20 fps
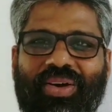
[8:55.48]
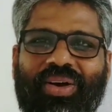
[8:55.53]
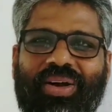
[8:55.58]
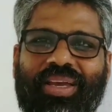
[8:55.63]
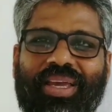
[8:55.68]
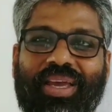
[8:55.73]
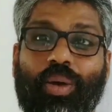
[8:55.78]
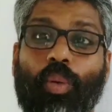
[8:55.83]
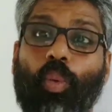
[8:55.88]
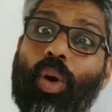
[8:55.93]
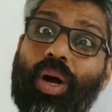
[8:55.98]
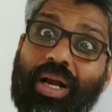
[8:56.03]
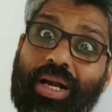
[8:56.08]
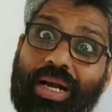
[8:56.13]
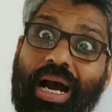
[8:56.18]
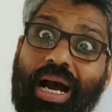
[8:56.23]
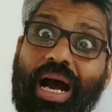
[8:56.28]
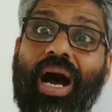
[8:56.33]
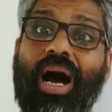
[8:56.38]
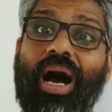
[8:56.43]
Okay,
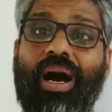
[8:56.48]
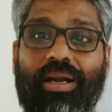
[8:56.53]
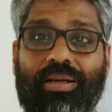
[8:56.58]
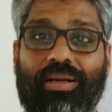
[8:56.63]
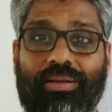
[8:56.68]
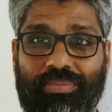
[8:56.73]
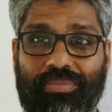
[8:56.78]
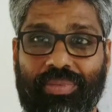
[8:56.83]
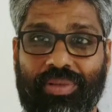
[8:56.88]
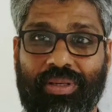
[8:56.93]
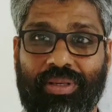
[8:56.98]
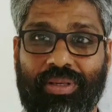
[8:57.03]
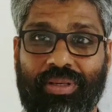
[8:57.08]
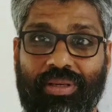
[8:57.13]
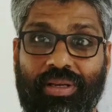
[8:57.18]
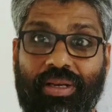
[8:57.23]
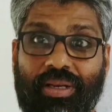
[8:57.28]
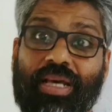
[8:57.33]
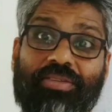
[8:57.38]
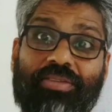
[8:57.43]
work hard,
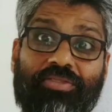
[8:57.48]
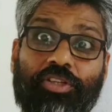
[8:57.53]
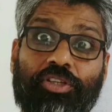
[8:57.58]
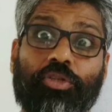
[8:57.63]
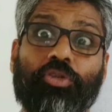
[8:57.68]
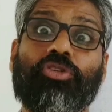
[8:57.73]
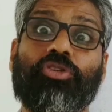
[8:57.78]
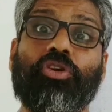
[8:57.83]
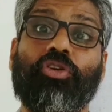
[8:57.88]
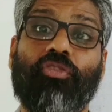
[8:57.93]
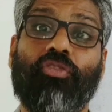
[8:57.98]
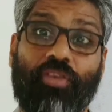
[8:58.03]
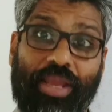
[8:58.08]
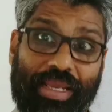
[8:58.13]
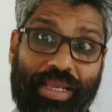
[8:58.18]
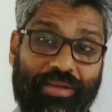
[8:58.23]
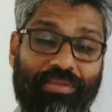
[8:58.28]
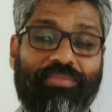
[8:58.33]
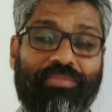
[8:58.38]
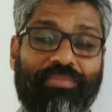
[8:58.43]
lest you should
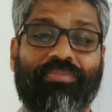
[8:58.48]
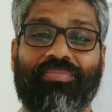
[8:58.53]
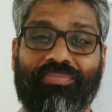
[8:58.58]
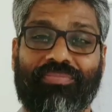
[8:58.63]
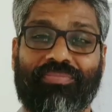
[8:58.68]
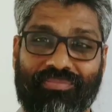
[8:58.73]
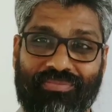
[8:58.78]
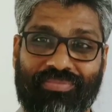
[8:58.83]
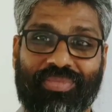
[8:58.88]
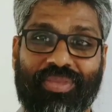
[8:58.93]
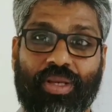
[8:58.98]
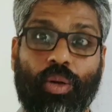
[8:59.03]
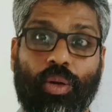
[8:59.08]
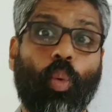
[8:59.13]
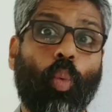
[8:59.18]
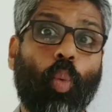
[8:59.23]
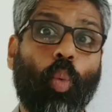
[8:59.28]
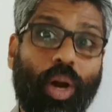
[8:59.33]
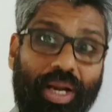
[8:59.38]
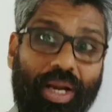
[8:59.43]
fail.
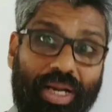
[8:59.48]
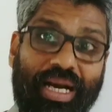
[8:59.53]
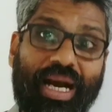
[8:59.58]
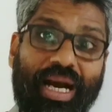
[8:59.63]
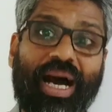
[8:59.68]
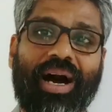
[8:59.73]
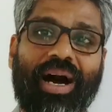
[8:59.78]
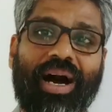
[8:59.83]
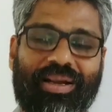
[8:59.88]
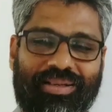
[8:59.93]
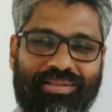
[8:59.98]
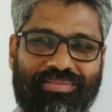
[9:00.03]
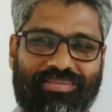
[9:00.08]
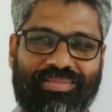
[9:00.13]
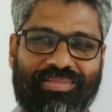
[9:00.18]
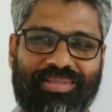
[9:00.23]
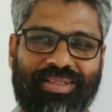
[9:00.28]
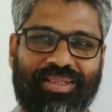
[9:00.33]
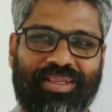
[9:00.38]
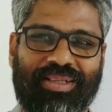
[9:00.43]
Work hard,
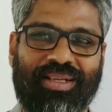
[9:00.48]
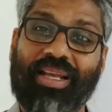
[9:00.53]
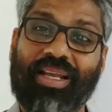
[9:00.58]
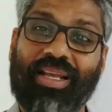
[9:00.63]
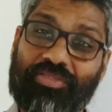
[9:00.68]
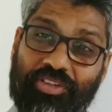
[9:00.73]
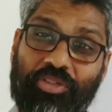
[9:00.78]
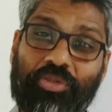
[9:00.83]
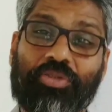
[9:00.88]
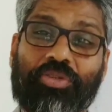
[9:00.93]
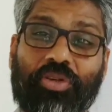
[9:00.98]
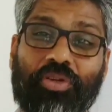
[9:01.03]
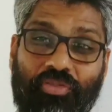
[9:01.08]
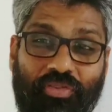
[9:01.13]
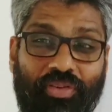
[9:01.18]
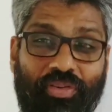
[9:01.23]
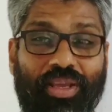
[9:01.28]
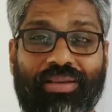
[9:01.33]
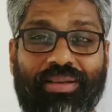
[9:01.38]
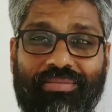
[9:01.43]
lest you
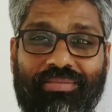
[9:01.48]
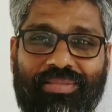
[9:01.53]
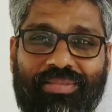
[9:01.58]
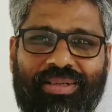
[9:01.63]
should fail.